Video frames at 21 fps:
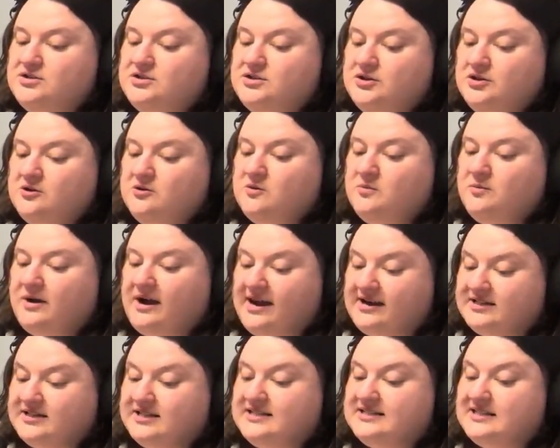do
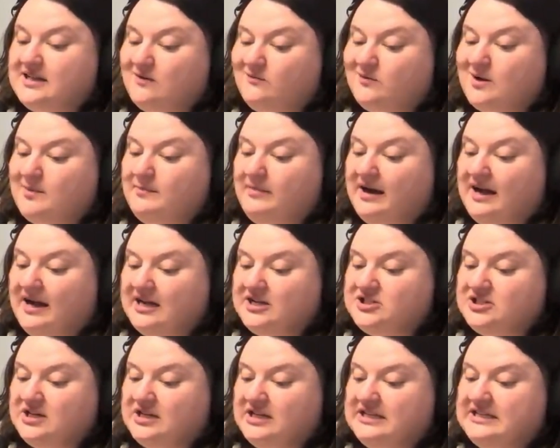practice
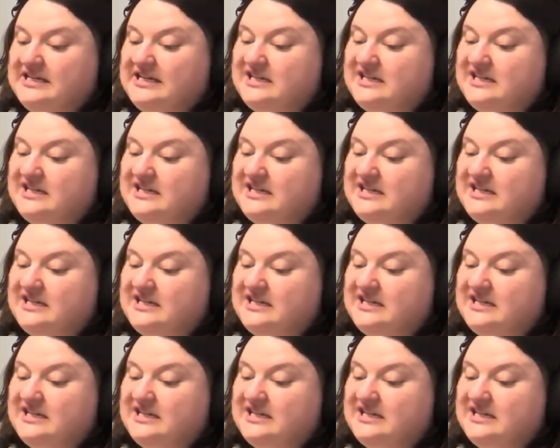self-compassion,